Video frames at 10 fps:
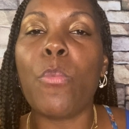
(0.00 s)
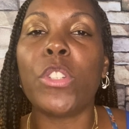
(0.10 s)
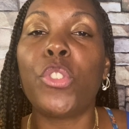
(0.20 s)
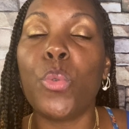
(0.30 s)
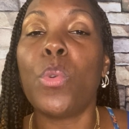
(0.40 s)

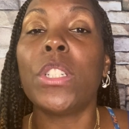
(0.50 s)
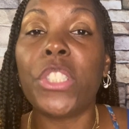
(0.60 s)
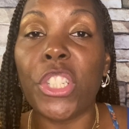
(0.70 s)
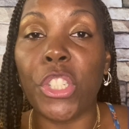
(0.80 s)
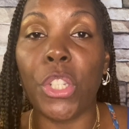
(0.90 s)
what you want
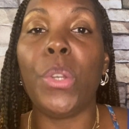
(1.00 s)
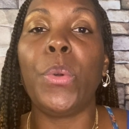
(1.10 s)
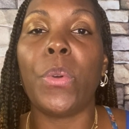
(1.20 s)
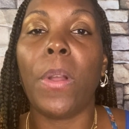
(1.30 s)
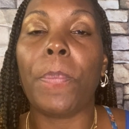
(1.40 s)
to
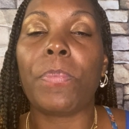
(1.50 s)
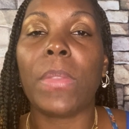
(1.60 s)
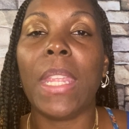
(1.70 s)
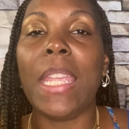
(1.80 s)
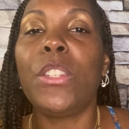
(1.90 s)
do
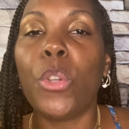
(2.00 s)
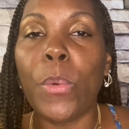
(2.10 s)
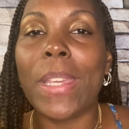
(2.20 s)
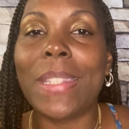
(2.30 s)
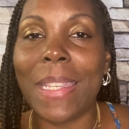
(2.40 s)
into
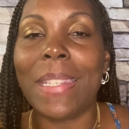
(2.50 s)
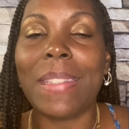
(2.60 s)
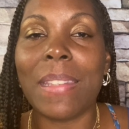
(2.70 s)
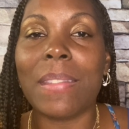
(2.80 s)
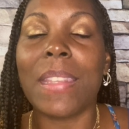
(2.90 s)

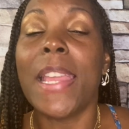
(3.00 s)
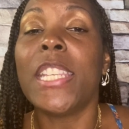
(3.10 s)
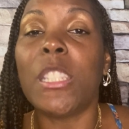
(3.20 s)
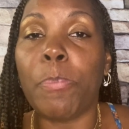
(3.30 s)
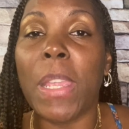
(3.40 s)
existence,
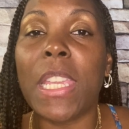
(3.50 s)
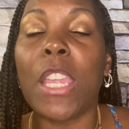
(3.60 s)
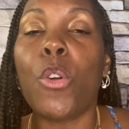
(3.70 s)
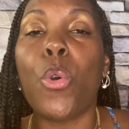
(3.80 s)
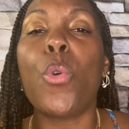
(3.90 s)

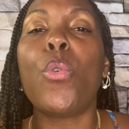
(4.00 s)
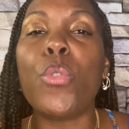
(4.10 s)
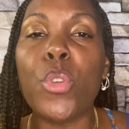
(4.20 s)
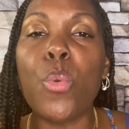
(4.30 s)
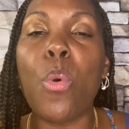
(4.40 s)
speaking who
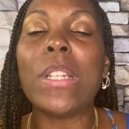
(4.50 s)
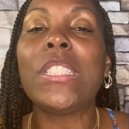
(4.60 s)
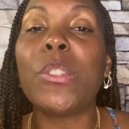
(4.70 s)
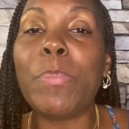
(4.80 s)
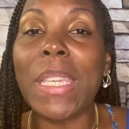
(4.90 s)
you want
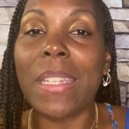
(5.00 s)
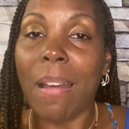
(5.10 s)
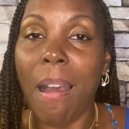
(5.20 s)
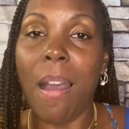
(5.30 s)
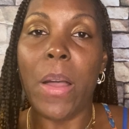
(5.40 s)
to
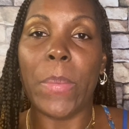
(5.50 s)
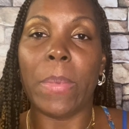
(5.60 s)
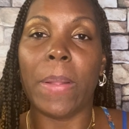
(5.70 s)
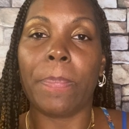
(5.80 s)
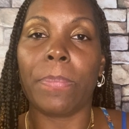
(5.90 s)
become.
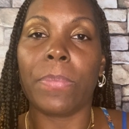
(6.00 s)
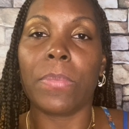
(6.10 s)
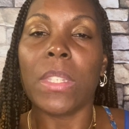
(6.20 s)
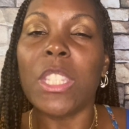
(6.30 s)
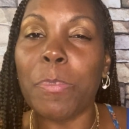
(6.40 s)

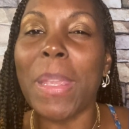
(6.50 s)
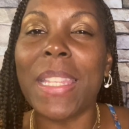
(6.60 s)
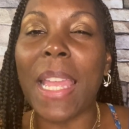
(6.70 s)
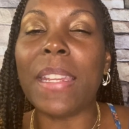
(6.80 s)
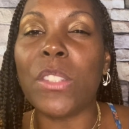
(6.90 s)
Speak
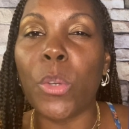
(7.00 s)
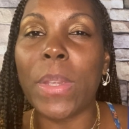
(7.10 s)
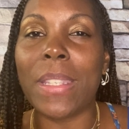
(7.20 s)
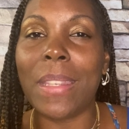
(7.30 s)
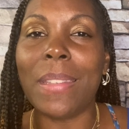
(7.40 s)
that into
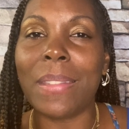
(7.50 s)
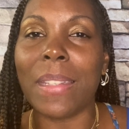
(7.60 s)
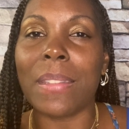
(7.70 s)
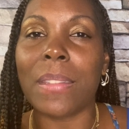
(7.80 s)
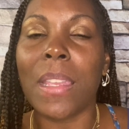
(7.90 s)

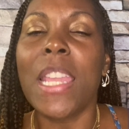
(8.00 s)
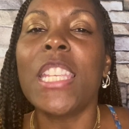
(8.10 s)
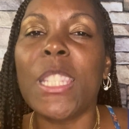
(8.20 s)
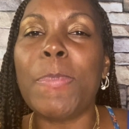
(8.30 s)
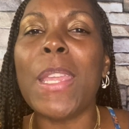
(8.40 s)
existence.
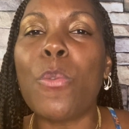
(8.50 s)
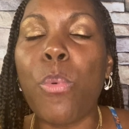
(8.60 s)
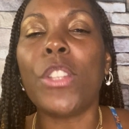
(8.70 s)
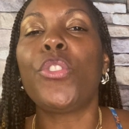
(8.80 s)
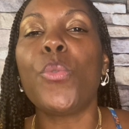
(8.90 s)
Speak
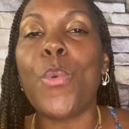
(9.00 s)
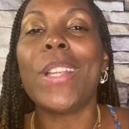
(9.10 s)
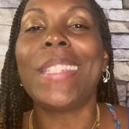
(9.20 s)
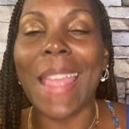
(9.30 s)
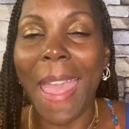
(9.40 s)
what you
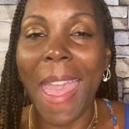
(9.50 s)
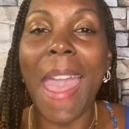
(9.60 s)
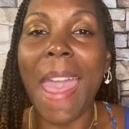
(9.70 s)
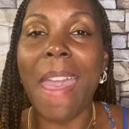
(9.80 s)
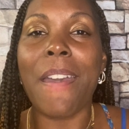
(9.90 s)
want to
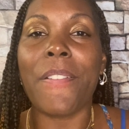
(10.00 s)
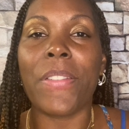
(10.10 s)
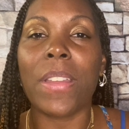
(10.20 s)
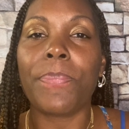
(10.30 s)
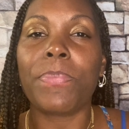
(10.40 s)
have
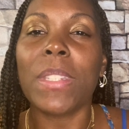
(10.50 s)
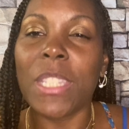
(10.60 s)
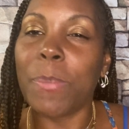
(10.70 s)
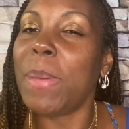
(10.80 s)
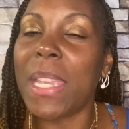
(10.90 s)

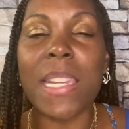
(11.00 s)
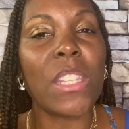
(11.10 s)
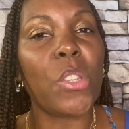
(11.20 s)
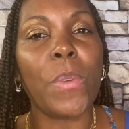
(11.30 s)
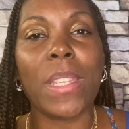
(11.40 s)
Speak it
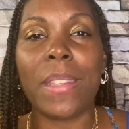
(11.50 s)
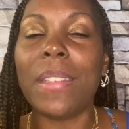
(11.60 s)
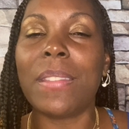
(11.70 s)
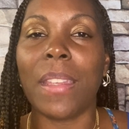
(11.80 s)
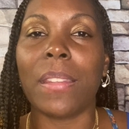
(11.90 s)
into
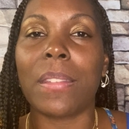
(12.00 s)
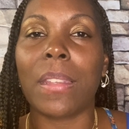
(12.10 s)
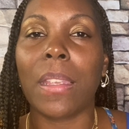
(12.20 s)
existence